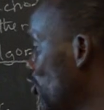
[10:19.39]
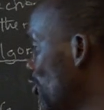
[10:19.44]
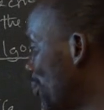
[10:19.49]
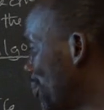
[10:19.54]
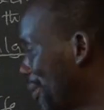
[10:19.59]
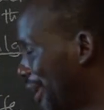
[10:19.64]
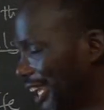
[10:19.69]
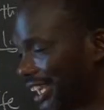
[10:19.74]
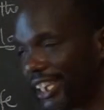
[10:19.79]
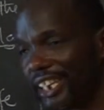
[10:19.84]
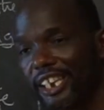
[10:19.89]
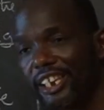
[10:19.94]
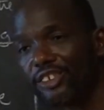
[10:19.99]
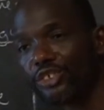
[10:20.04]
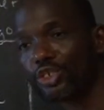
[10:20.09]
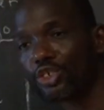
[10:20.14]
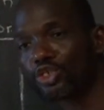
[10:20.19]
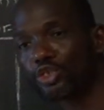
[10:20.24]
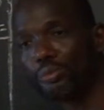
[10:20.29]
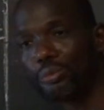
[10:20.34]
to break
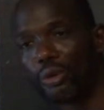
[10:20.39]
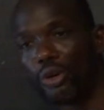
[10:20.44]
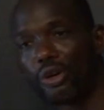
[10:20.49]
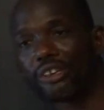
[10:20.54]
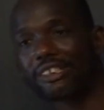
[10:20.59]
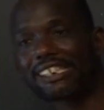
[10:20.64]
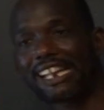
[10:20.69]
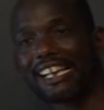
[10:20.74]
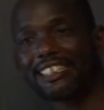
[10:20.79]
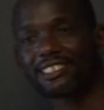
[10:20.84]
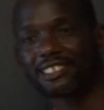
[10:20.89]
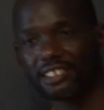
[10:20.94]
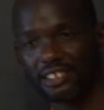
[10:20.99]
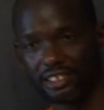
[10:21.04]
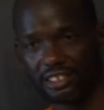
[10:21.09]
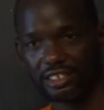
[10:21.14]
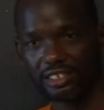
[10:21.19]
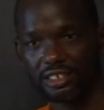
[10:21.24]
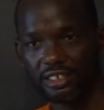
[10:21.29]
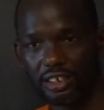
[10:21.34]
into small
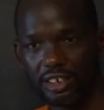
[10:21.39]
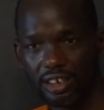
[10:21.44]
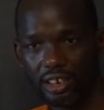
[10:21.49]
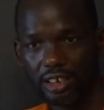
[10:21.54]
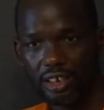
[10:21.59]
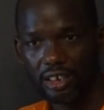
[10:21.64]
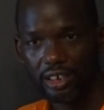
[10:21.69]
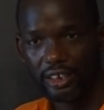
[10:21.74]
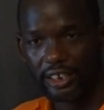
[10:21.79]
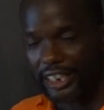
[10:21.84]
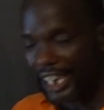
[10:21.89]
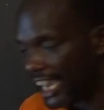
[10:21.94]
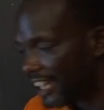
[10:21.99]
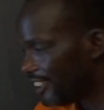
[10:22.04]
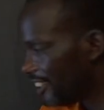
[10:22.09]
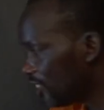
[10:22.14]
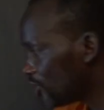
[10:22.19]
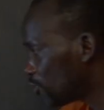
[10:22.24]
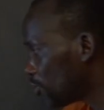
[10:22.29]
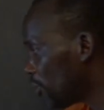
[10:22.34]
tasks. And
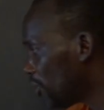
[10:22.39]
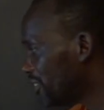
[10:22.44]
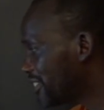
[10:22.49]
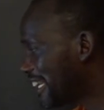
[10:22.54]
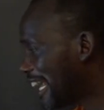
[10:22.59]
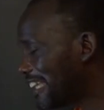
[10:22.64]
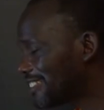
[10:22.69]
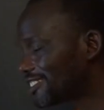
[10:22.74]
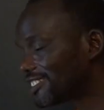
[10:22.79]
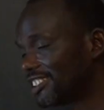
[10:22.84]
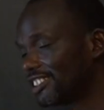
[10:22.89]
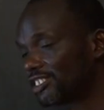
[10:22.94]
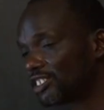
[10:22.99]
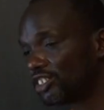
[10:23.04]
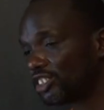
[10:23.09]
these small tasks,